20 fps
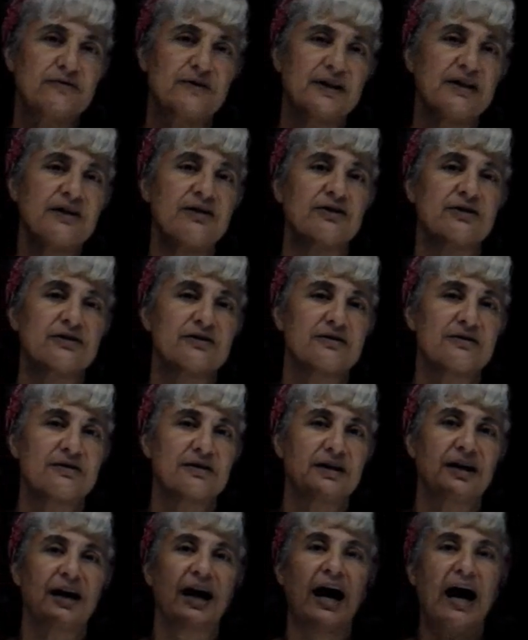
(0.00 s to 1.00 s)
do over here.
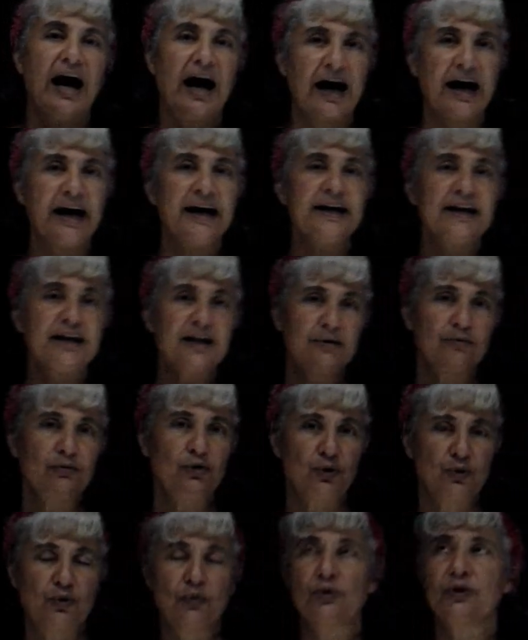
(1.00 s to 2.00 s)
I
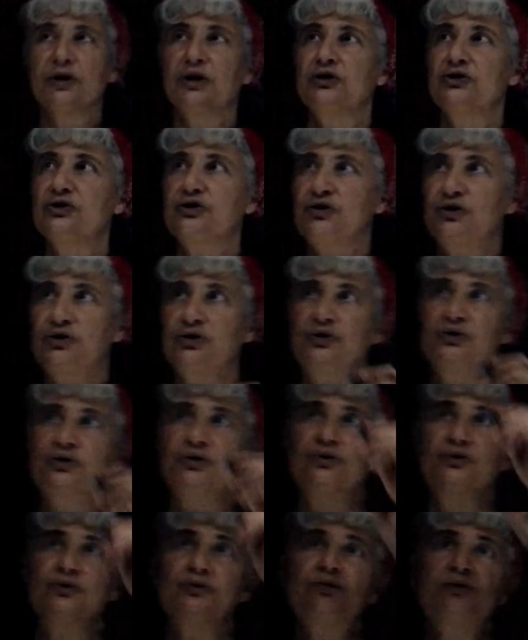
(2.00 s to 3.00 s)
am going
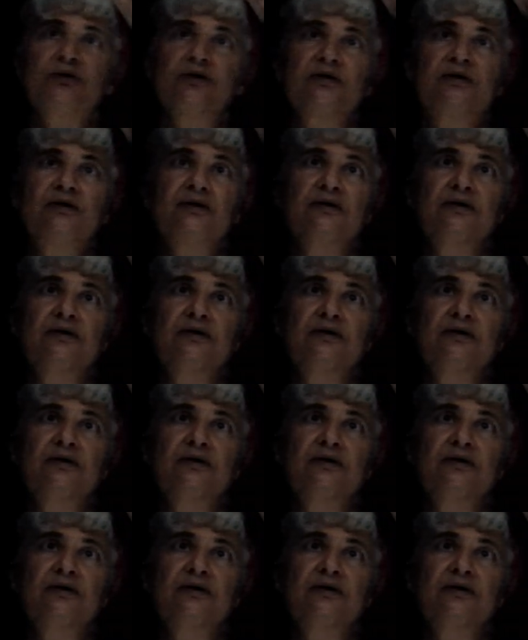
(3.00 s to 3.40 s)
to